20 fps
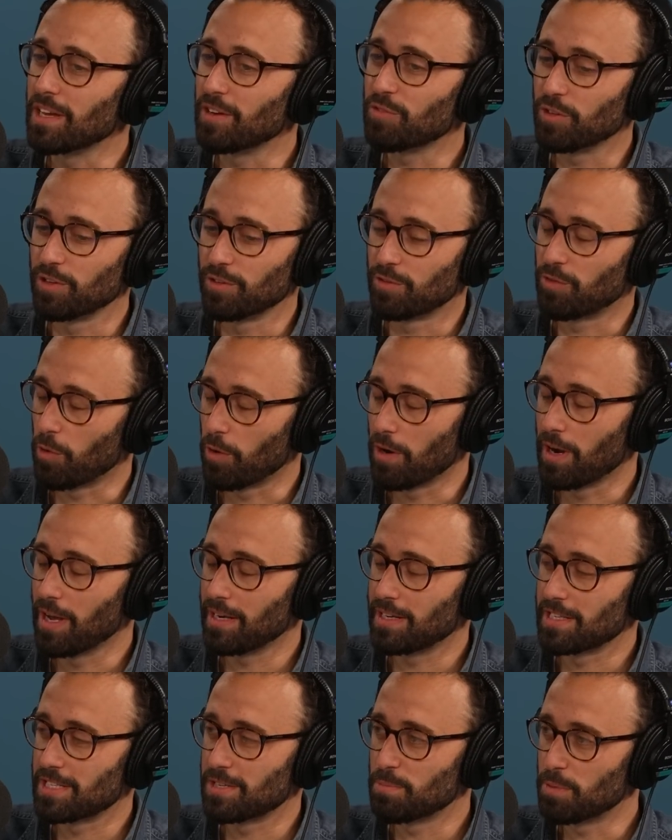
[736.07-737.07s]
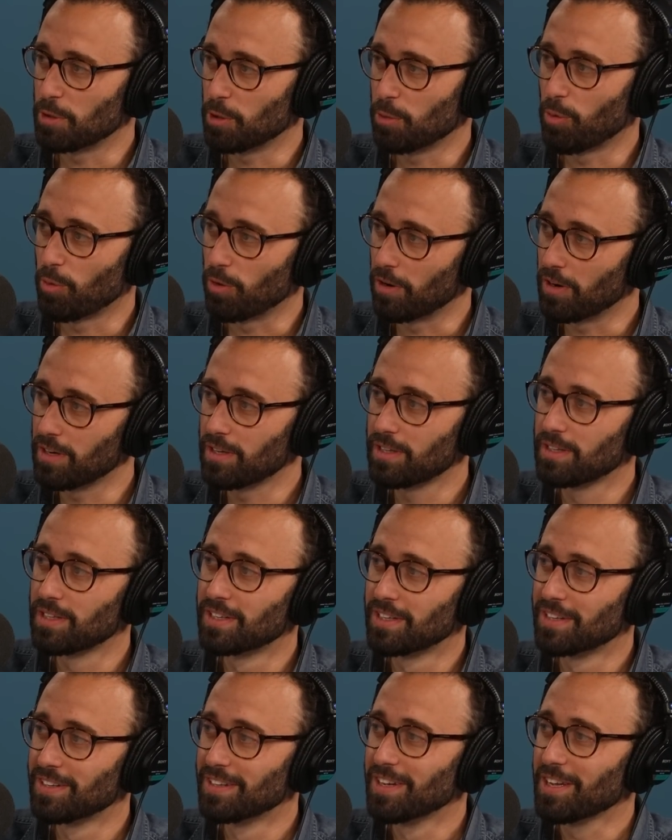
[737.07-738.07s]
of your forehead as a billboard,
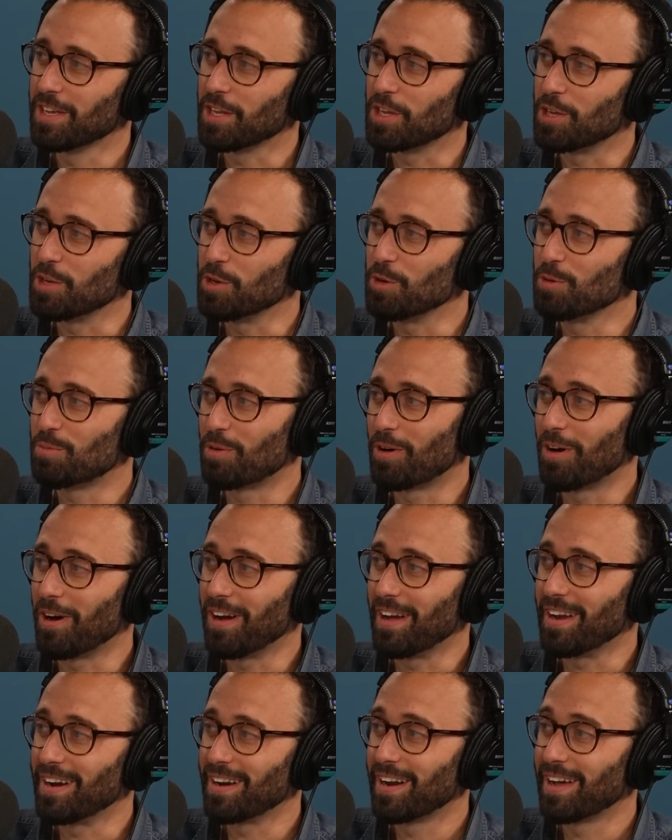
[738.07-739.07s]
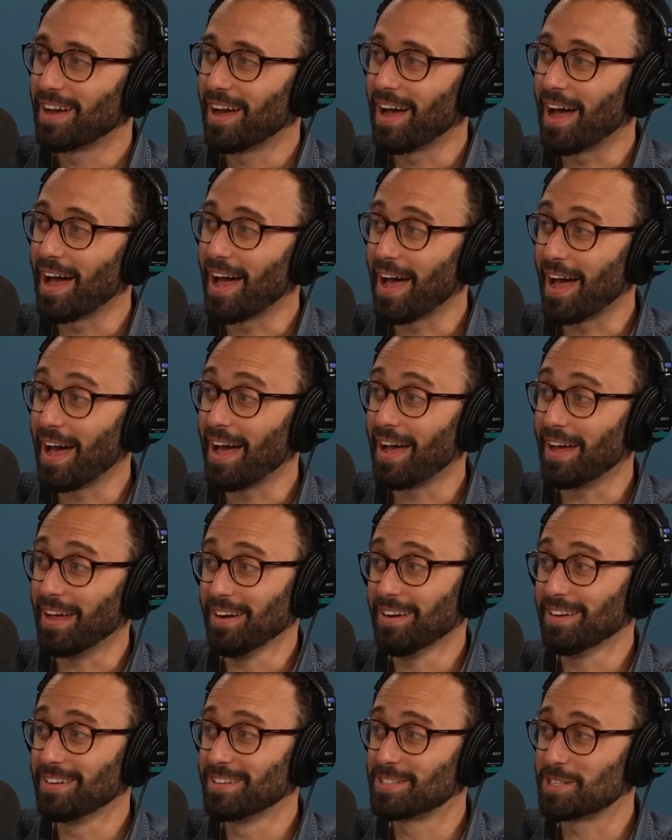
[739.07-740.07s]
you brought a
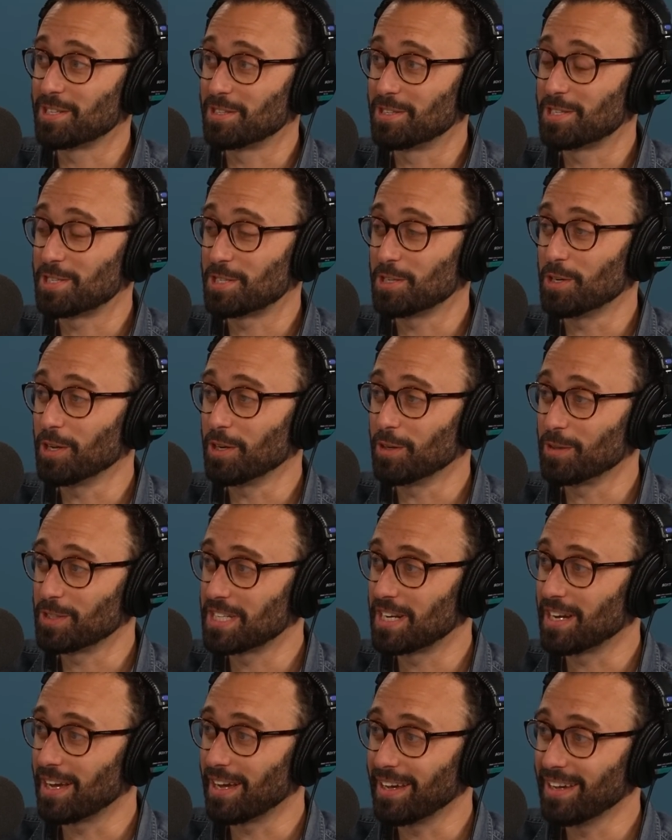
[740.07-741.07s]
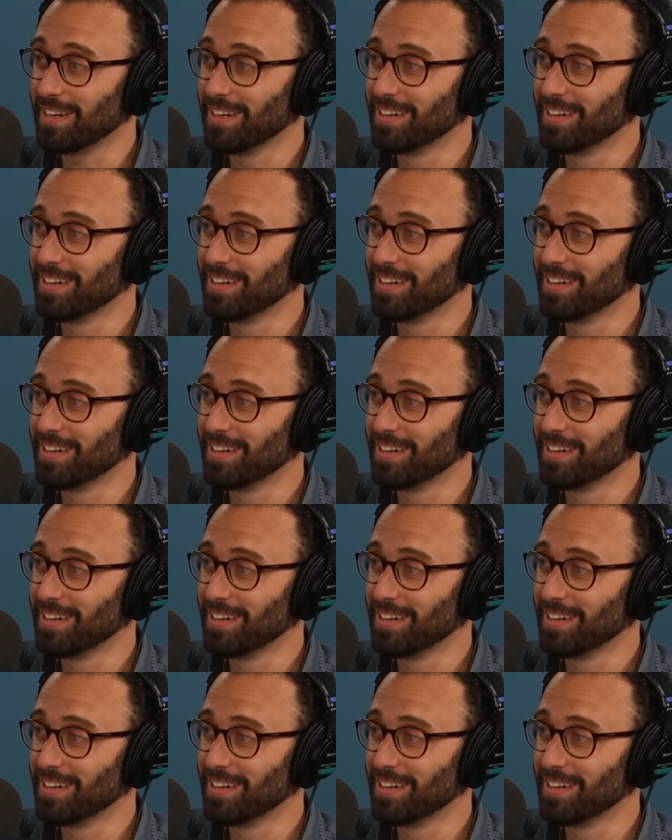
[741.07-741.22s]
hat to the studio today.